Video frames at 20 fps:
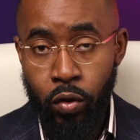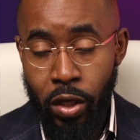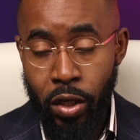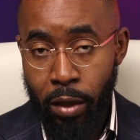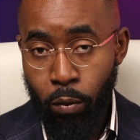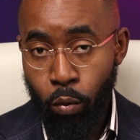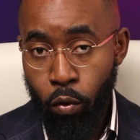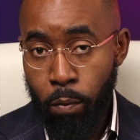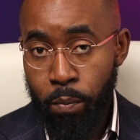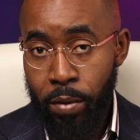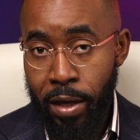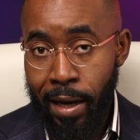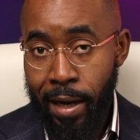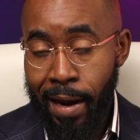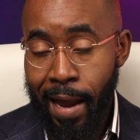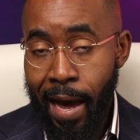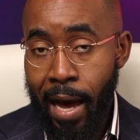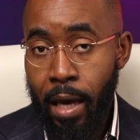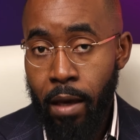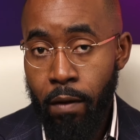That will be a
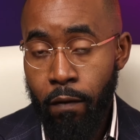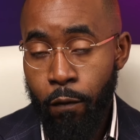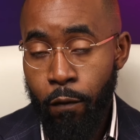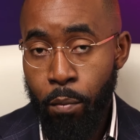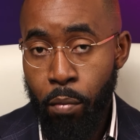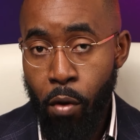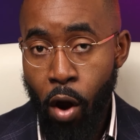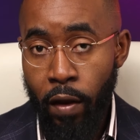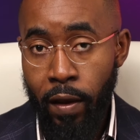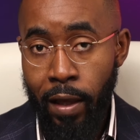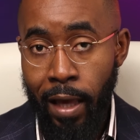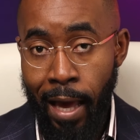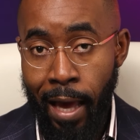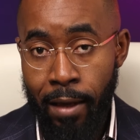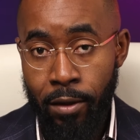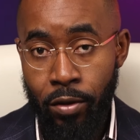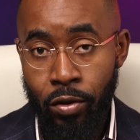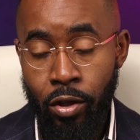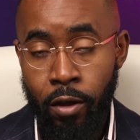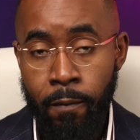live
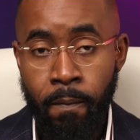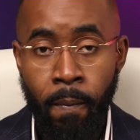broadcast.